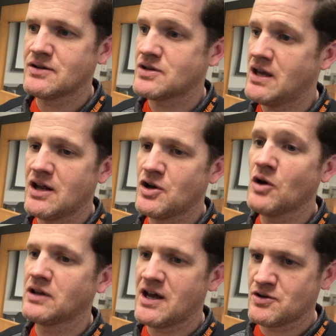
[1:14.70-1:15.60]
He had no
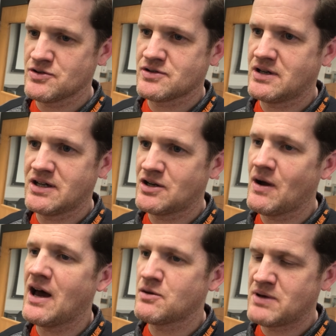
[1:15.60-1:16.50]
letters. He didn't know
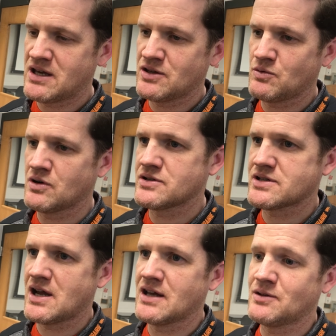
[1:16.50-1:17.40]
how to begin the word
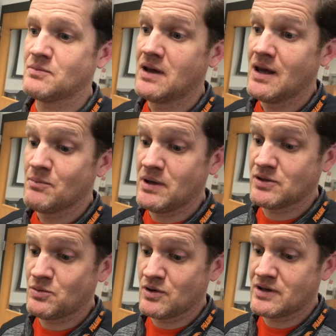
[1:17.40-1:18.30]
asylum, but
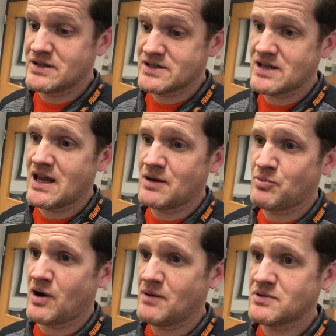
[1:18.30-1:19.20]
the word insane
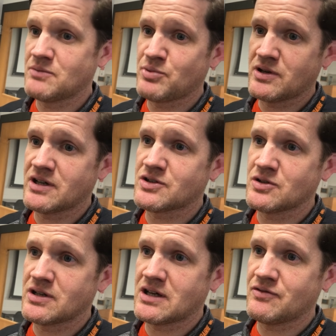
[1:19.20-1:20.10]
prompted predictor
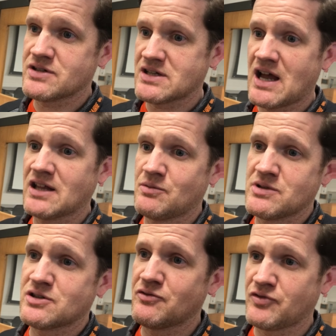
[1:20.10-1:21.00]
to give asylum
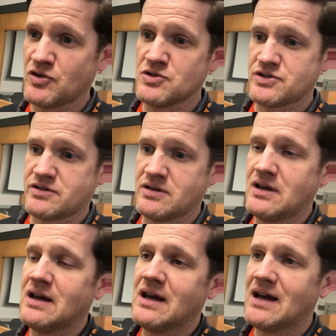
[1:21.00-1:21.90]
as the first
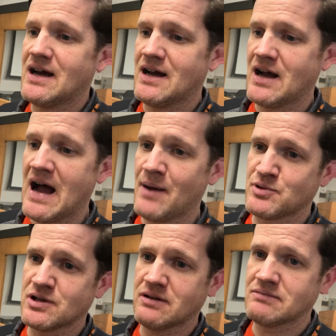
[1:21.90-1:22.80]

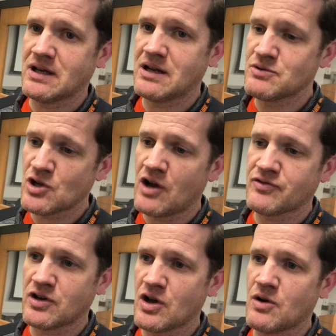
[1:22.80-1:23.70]
option, and he was off
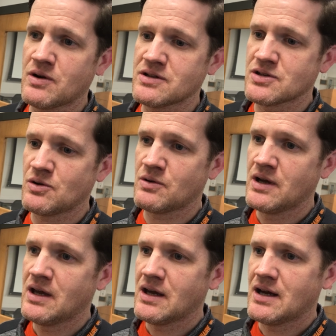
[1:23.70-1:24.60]
and going. So
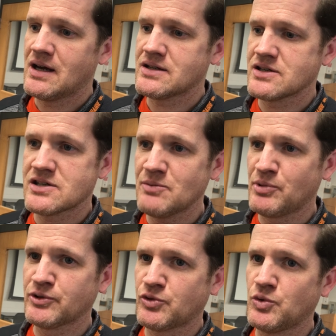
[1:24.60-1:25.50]
it's a
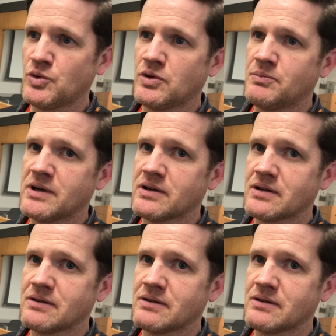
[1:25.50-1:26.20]
simple tool, but